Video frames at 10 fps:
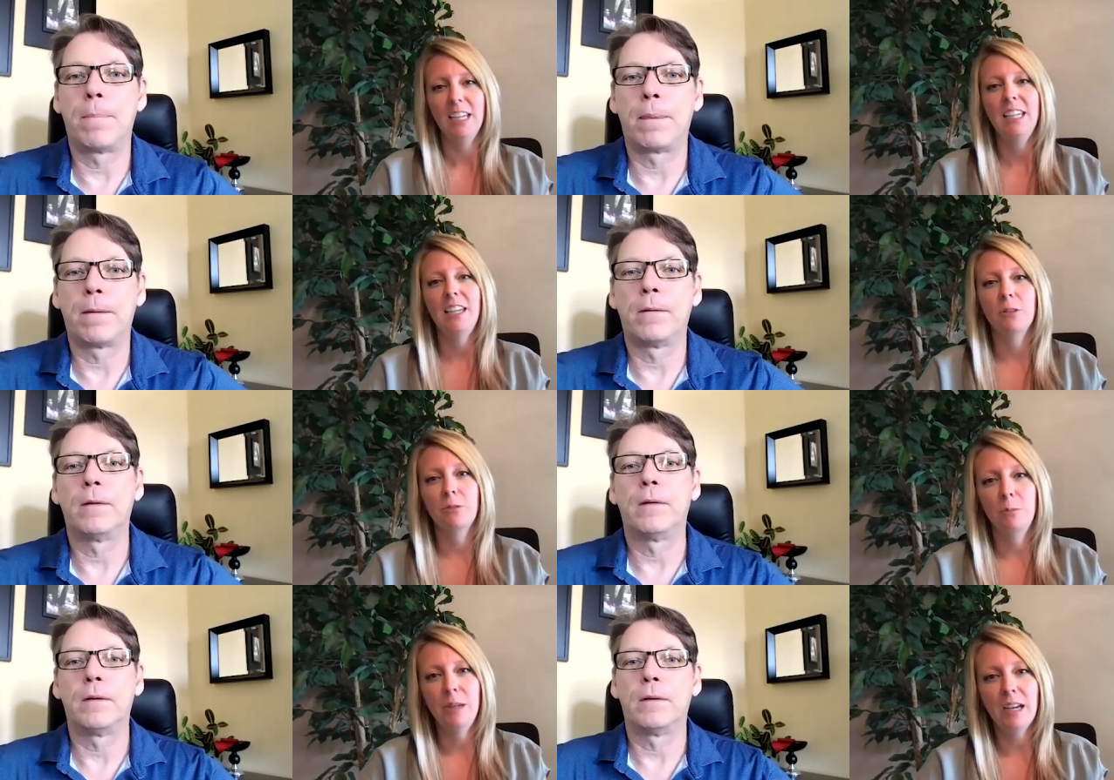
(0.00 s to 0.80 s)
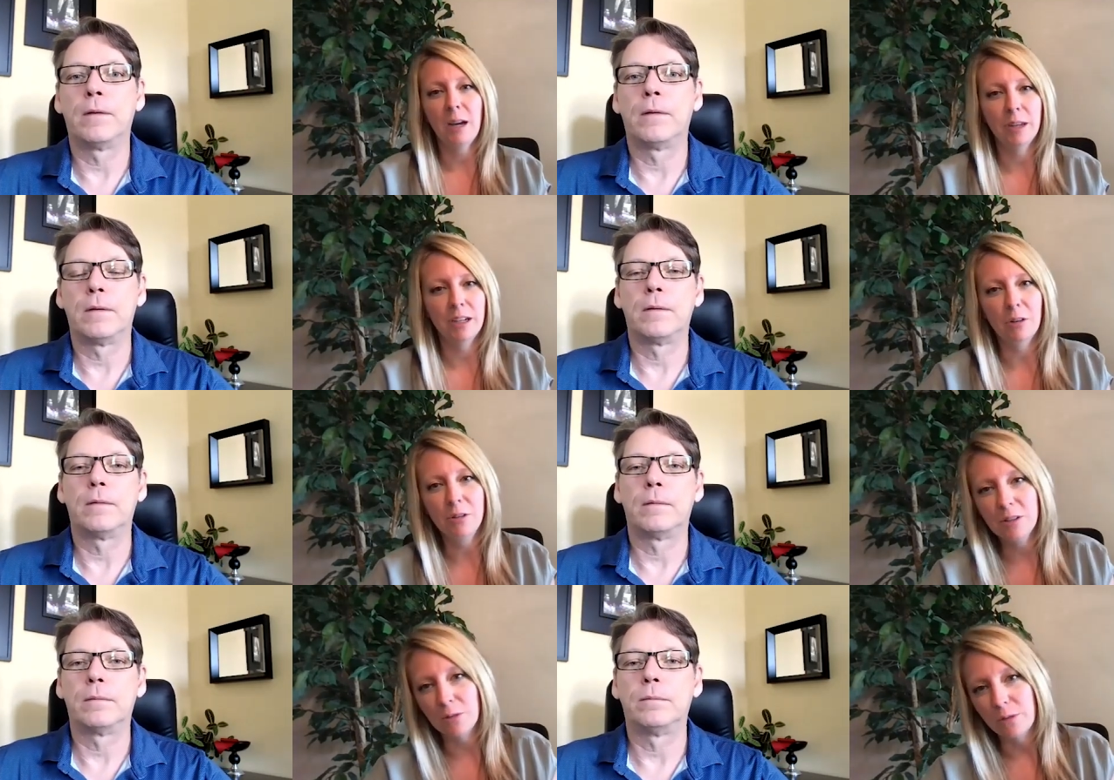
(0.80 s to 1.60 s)
Speaker 1: you know, for me, I'm like
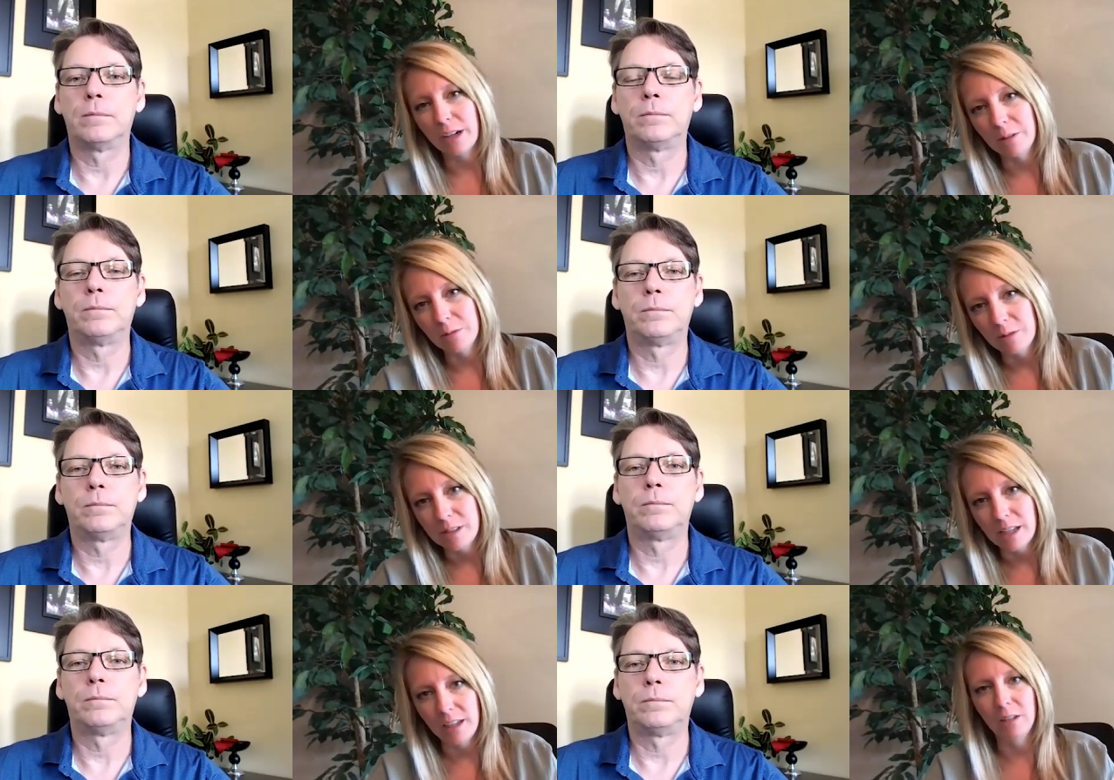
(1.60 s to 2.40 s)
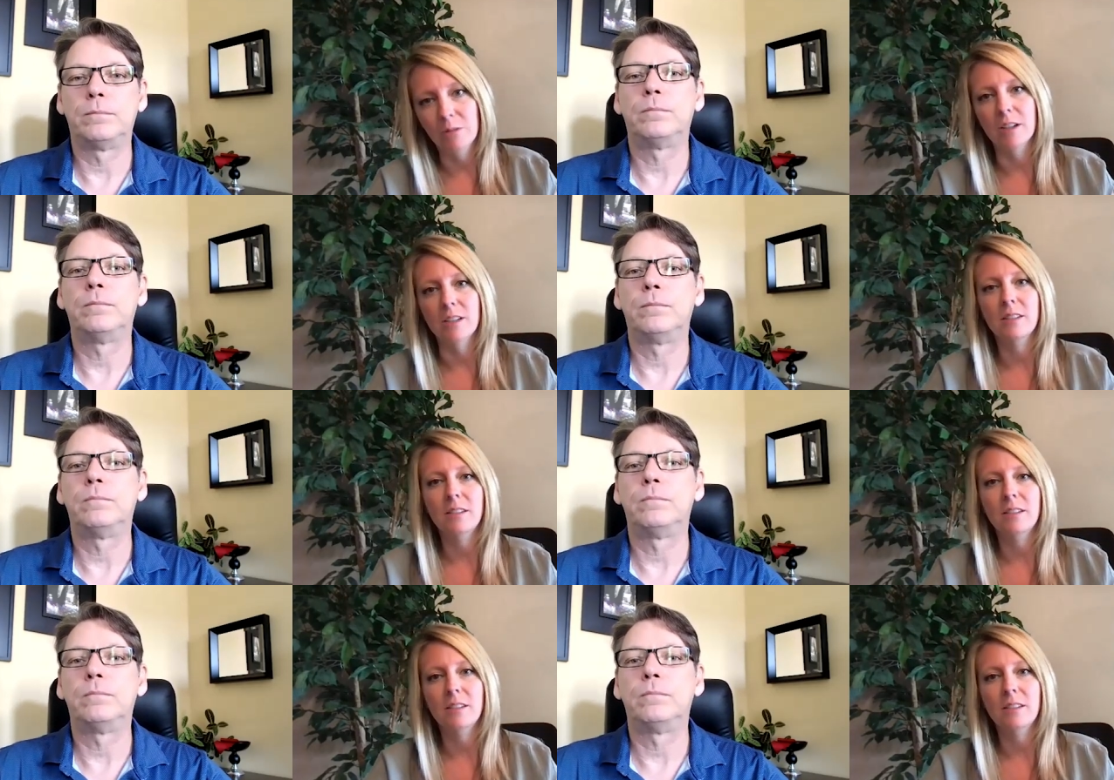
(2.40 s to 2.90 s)
always afraid when taking risks.